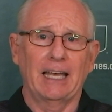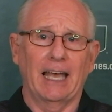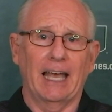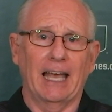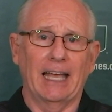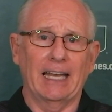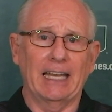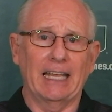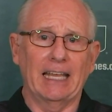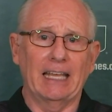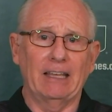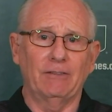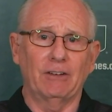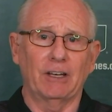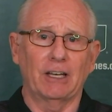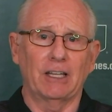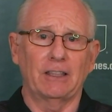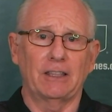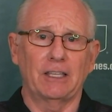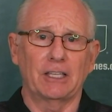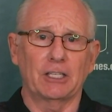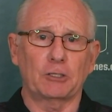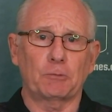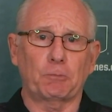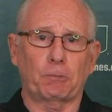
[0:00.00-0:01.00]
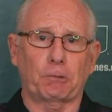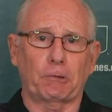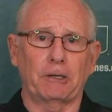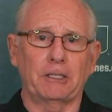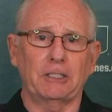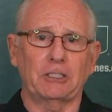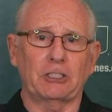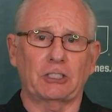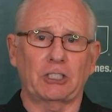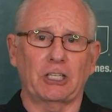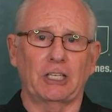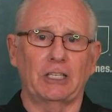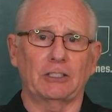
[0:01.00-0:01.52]
And even in this
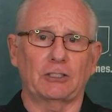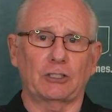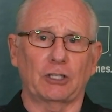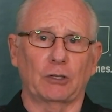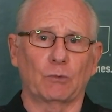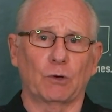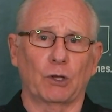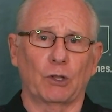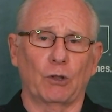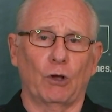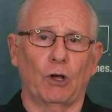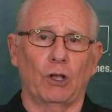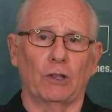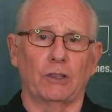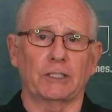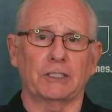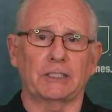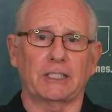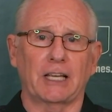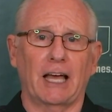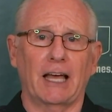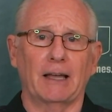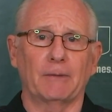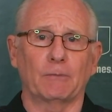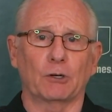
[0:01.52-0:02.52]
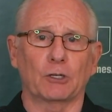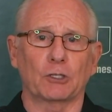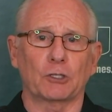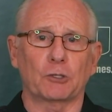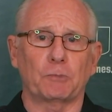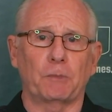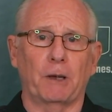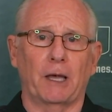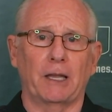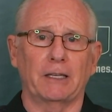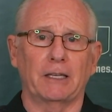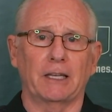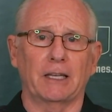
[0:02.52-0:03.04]
preseason, with all the time we're
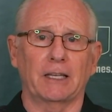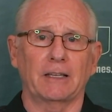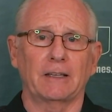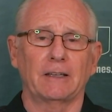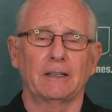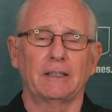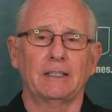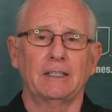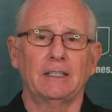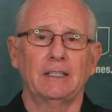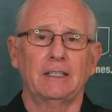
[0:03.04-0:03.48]
spending,